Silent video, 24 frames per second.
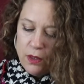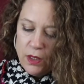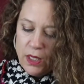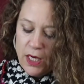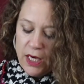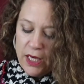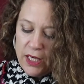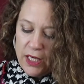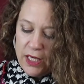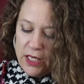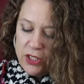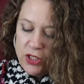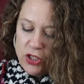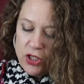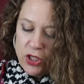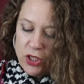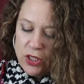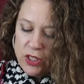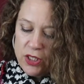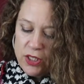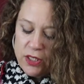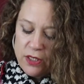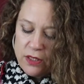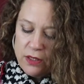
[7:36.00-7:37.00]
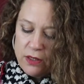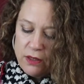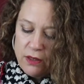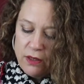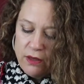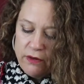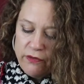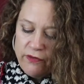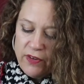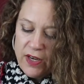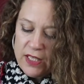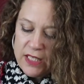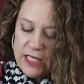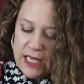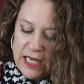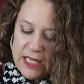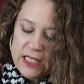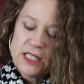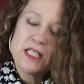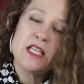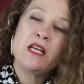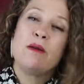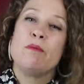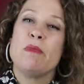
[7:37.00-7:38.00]
it is just a
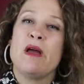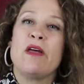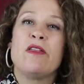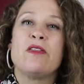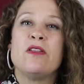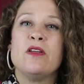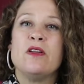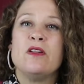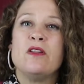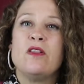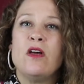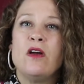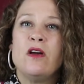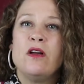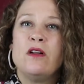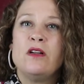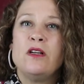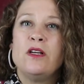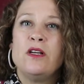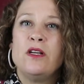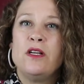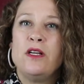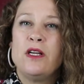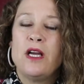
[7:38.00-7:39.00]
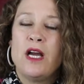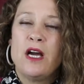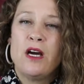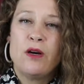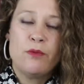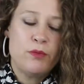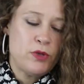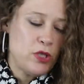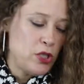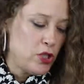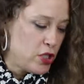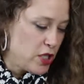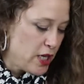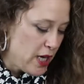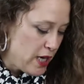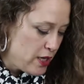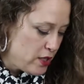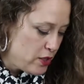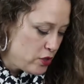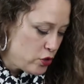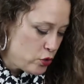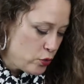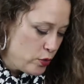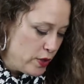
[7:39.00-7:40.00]
fantastic method that helps you to
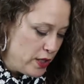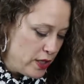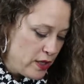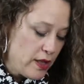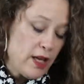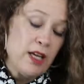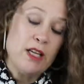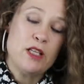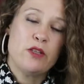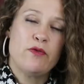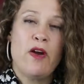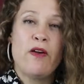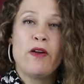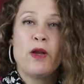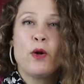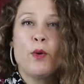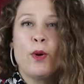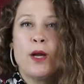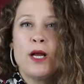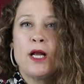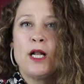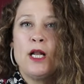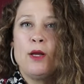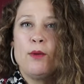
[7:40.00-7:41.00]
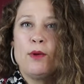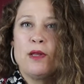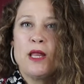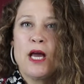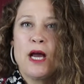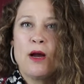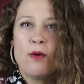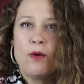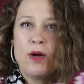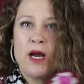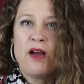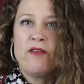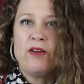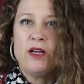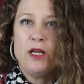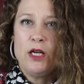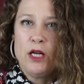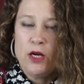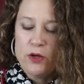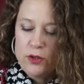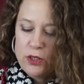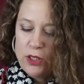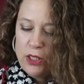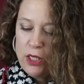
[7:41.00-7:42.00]
join things very quickly without having
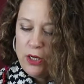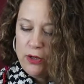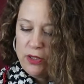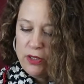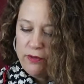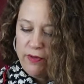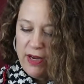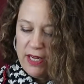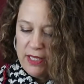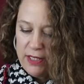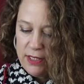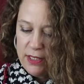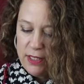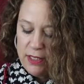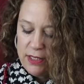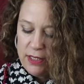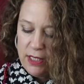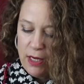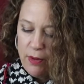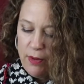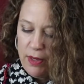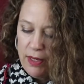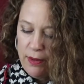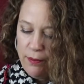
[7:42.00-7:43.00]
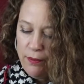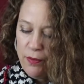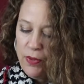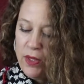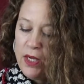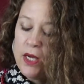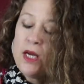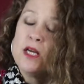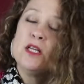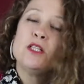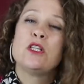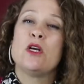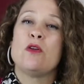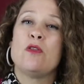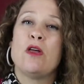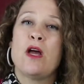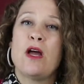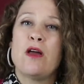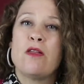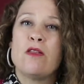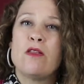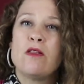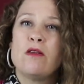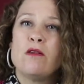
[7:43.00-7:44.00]
loads and loads of ends to sew in. So
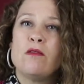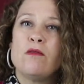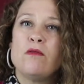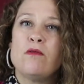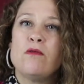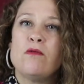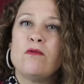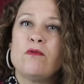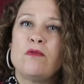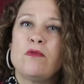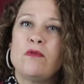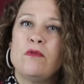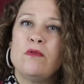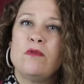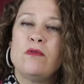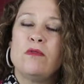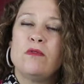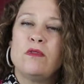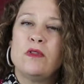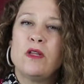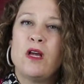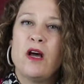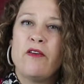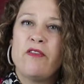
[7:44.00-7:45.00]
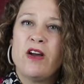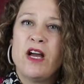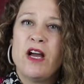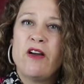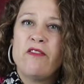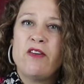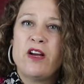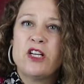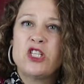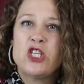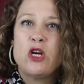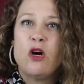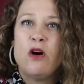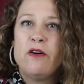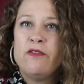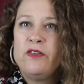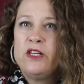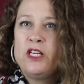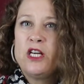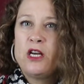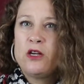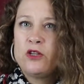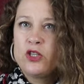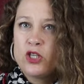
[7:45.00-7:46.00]
that I have actually got a
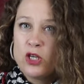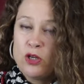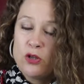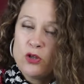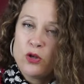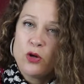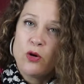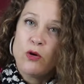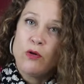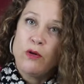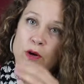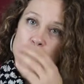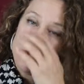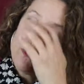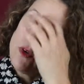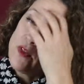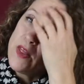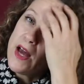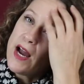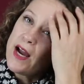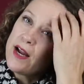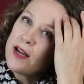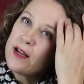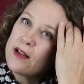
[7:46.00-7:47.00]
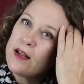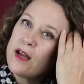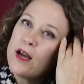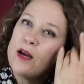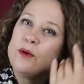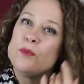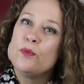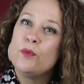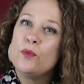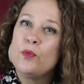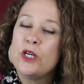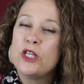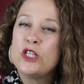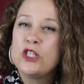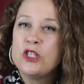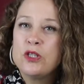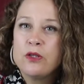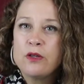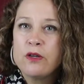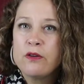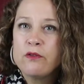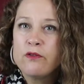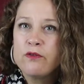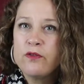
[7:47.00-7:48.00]
video tutorial for that, which
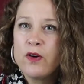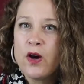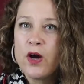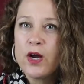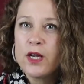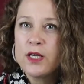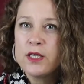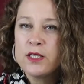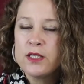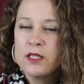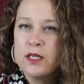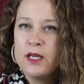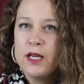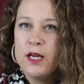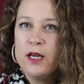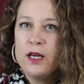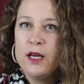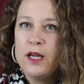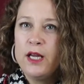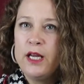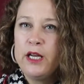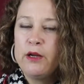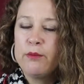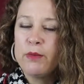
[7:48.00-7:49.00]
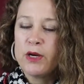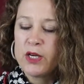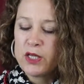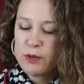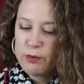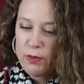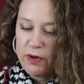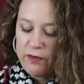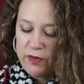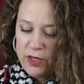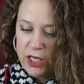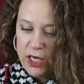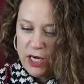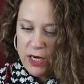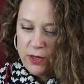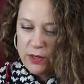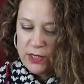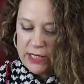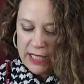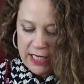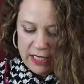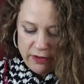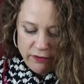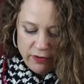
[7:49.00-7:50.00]
you can find in amongst my
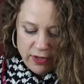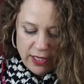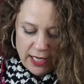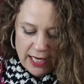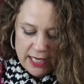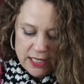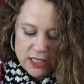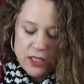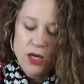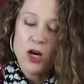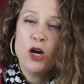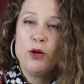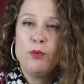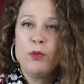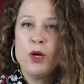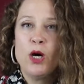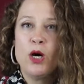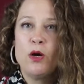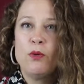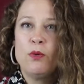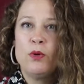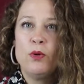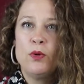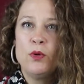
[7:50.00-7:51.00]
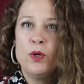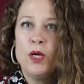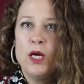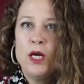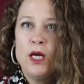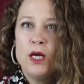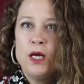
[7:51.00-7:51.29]
videos, and if I get time I will